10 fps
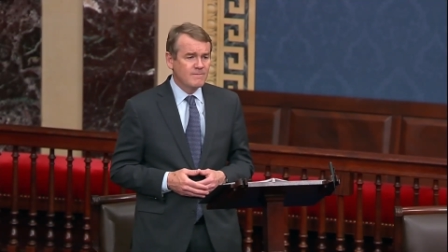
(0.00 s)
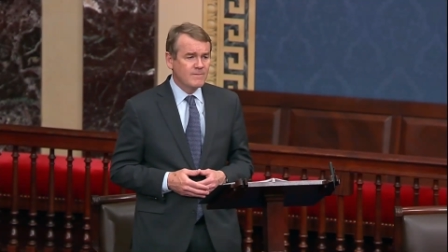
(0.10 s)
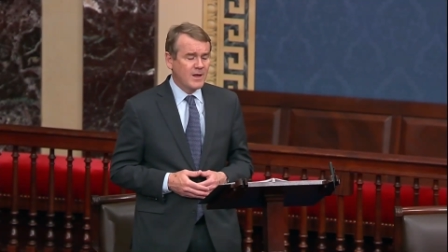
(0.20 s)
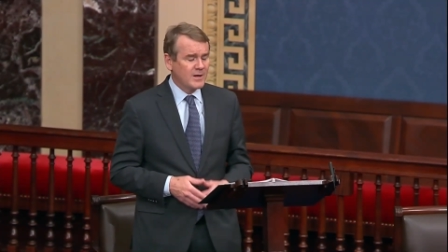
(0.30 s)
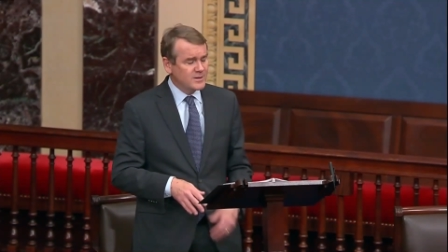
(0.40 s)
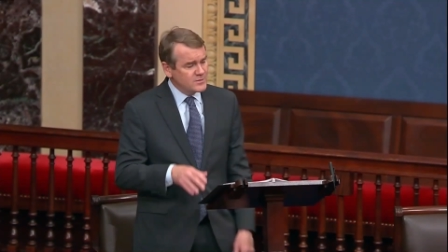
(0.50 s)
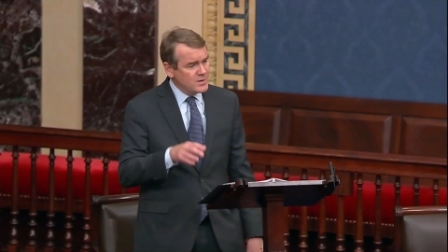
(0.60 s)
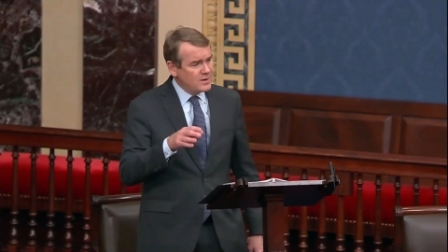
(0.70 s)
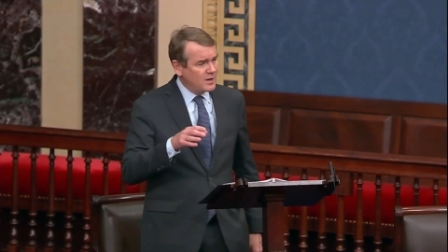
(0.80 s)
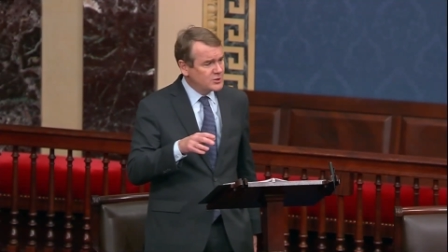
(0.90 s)
On
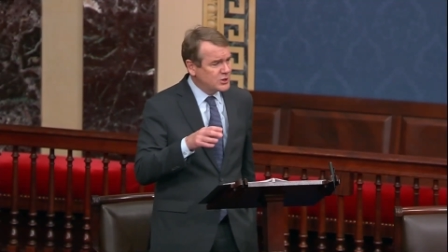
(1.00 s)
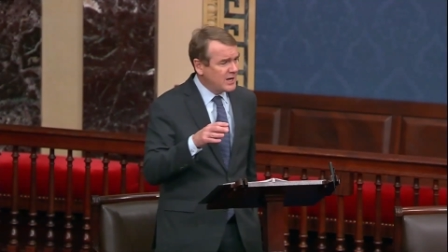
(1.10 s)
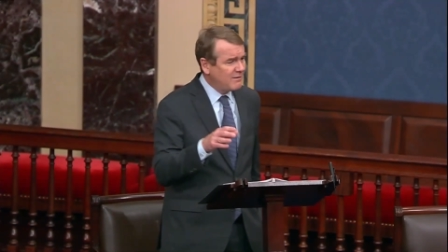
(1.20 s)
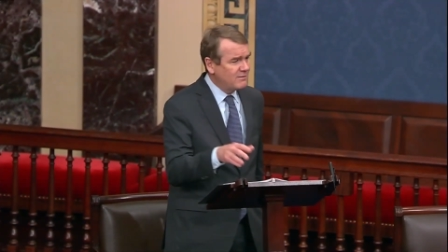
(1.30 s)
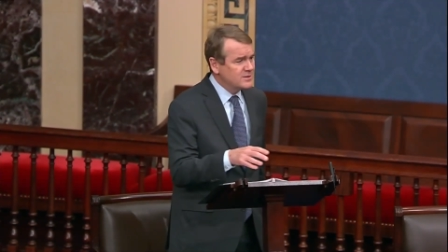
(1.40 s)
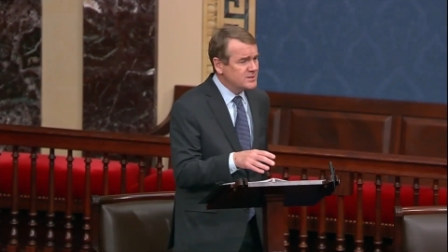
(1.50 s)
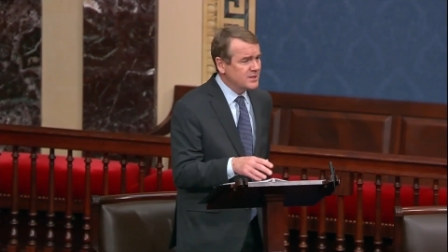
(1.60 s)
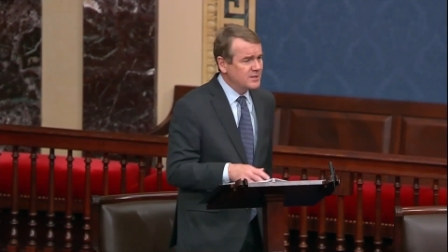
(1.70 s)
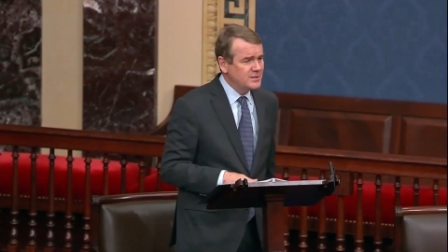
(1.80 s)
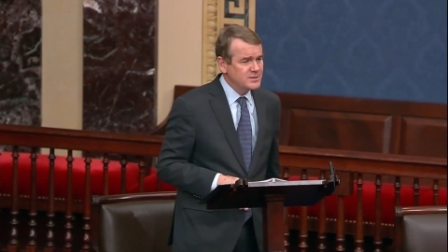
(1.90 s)
a, a challenge
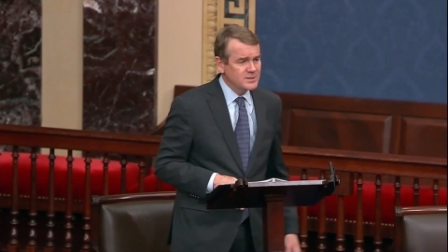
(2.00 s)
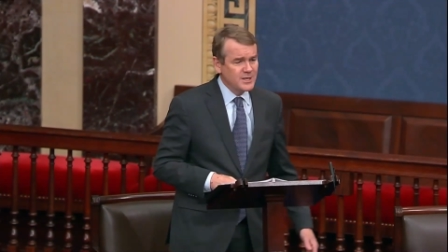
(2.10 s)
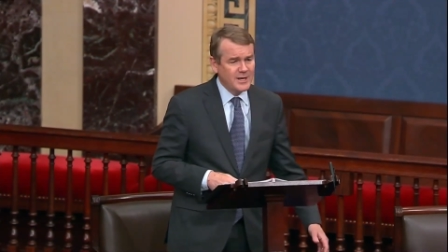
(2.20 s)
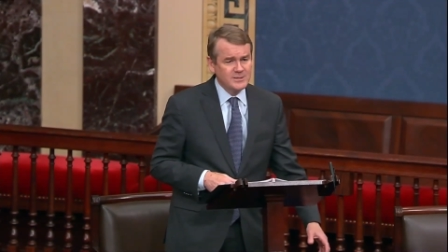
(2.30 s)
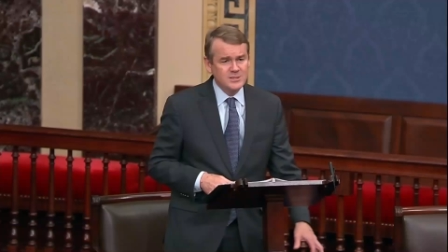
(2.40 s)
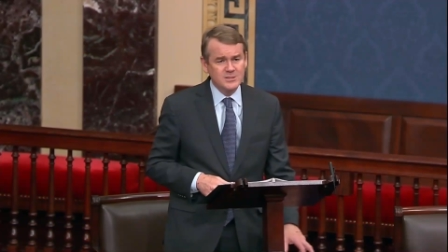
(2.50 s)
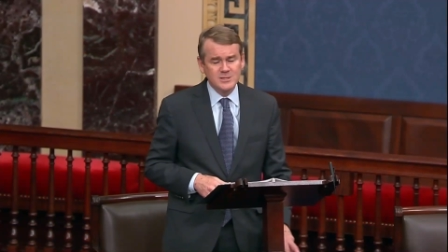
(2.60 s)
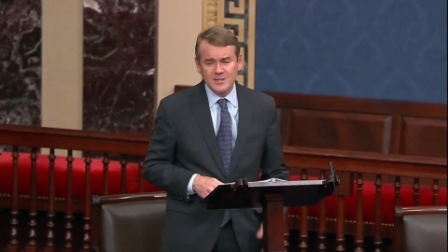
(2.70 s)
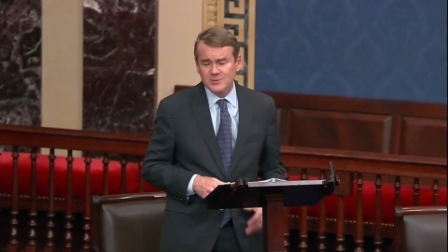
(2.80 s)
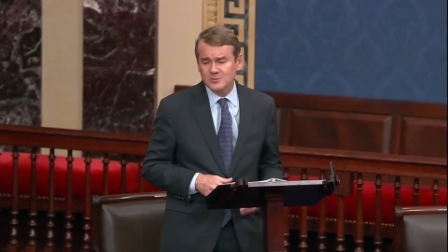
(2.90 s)
that is
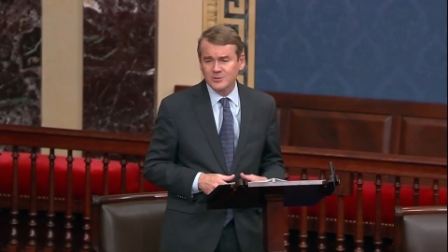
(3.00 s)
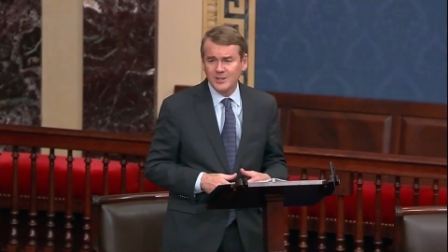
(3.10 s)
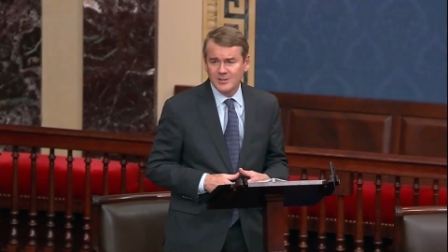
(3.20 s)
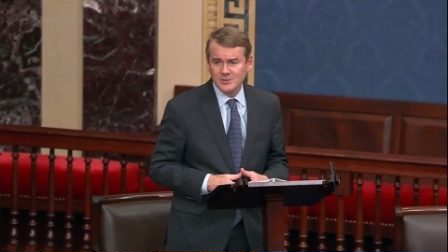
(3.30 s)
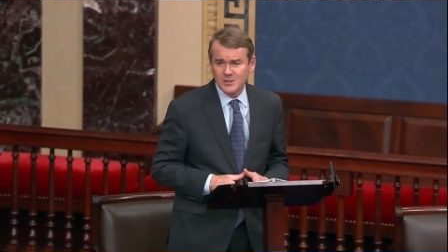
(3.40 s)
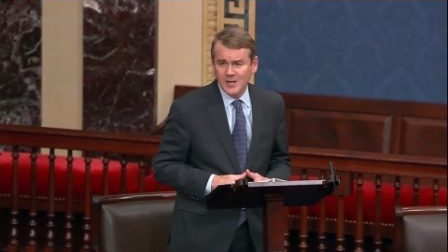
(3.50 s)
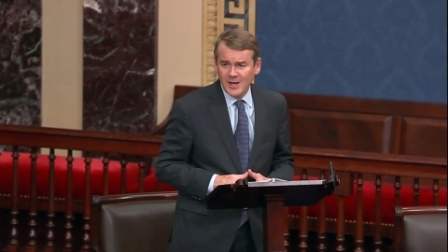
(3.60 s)
existential, yes,